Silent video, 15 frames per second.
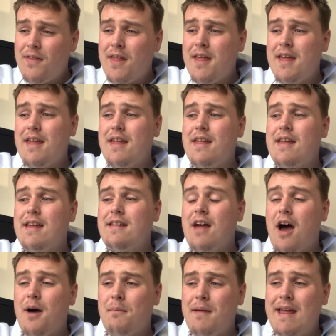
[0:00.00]
that
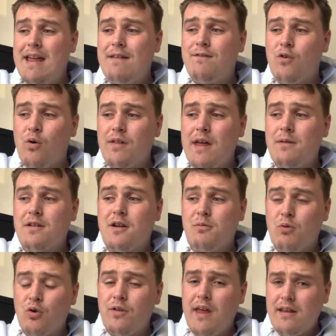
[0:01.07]
he thought there was a
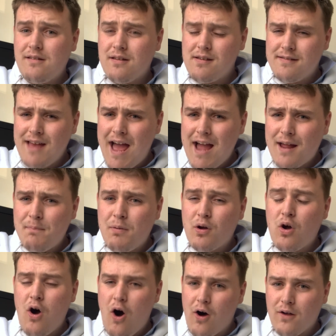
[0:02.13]
coordinated attack,
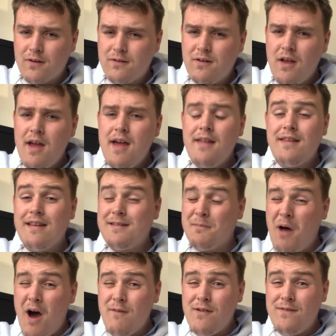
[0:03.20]
because there's some
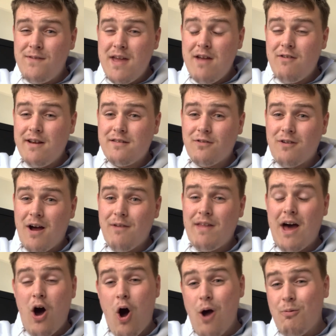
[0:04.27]
other theories around
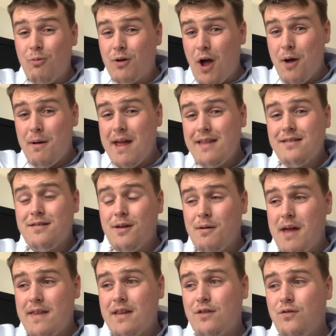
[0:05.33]
that I will go
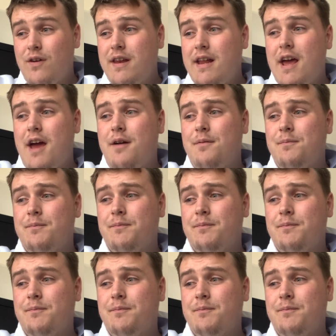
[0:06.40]
into in this video.